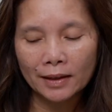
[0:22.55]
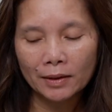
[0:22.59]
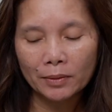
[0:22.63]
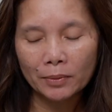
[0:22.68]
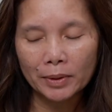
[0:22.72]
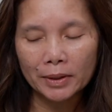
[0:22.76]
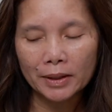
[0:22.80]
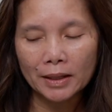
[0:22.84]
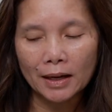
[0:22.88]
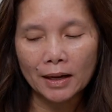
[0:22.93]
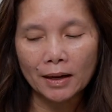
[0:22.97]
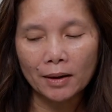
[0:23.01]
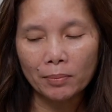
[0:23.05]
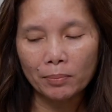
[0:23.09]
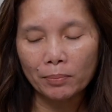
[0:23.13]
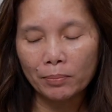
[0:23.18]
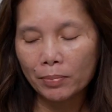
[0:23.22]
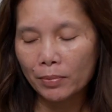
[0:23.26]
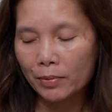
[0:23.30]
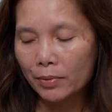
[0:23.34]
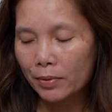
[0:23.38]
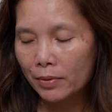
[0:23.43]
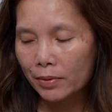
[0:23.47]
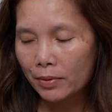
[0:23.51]
with a
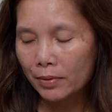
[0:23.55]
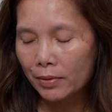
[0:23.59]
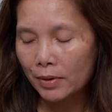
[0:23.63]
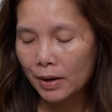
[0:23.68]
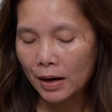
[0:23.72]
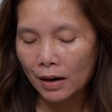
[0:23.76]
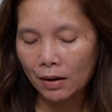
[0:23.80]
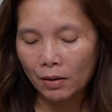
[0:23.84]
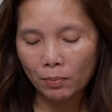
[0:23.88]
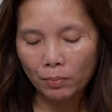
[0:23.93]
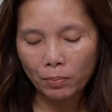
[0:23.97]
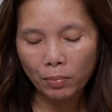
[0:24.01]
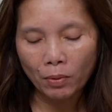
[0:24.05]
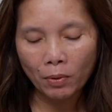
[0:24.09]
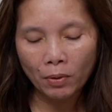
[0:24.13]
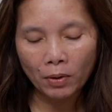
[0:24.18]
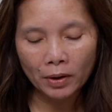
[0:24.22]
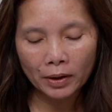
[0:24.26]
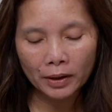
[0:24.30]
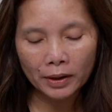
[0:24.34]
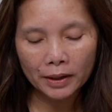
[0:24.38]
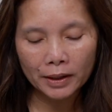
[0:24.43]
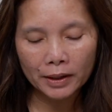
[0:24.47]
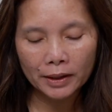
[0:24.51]
ground
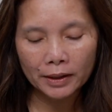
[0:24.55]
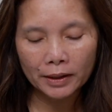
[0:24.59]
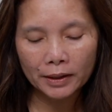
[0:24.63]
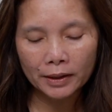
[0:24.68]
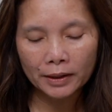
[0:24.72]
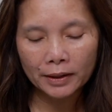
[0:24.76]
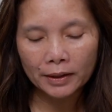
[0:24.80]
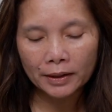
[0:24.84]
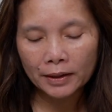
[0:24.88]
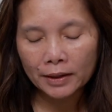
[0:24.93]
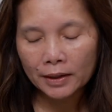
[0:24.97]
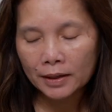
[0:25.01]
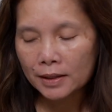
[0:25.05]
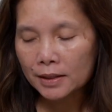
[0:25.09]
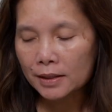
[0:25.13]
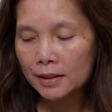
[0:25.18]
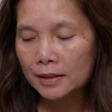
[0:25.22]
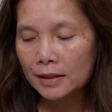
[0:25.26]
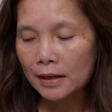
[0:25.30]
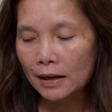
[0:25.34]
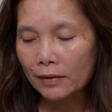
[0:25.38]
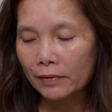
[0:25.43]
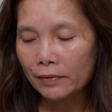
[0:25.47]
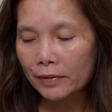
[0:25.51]
pork,
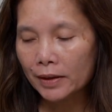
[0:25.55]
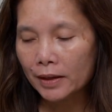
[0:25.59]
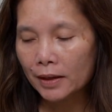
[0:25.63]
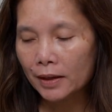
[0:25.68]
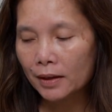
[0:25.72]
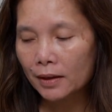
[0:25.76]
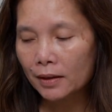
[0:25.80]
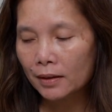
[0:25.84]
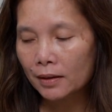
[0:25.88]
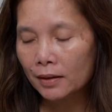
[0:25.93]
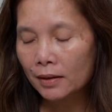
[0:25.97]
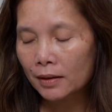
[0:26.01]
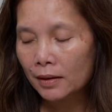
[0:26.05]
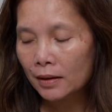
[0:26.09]
stuffing,